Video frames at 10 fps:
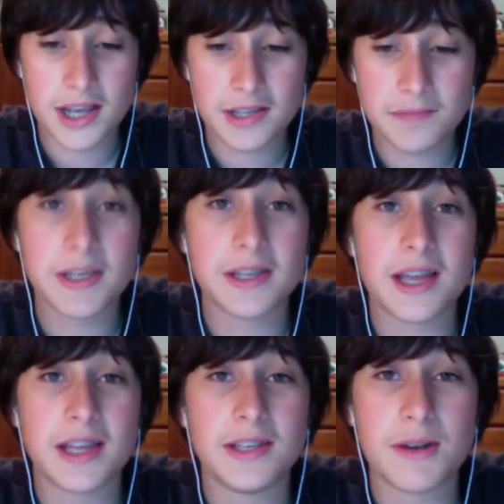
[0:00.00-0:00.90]
as being
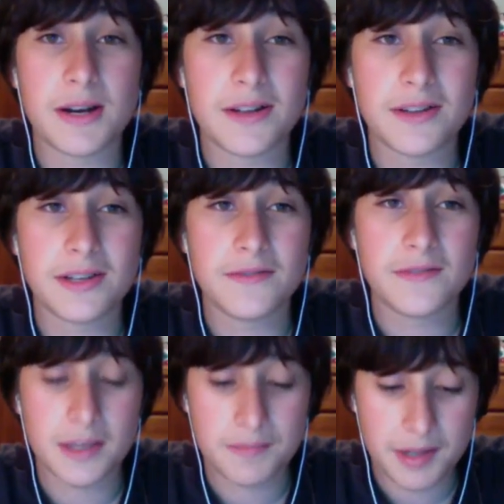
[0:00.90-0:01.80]
that URL that you've
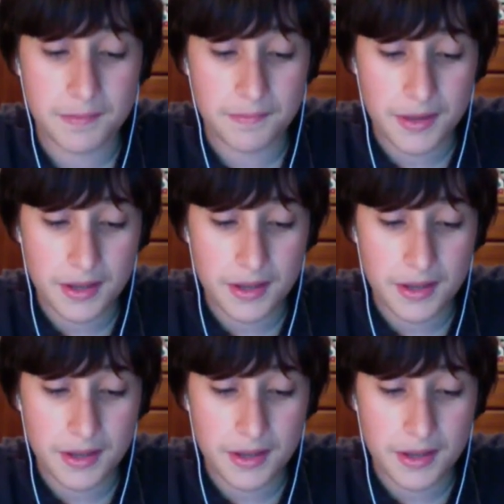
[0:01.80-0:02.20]
typed in.